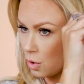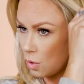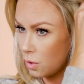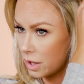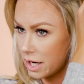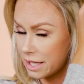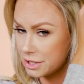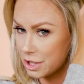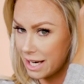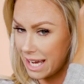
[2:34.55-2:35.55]
or
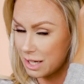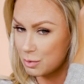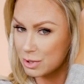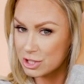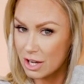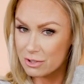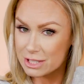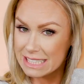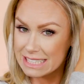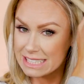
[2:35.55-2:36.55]
underhand, whichever
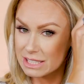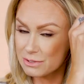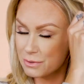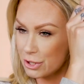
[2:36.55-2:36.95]
is easiest for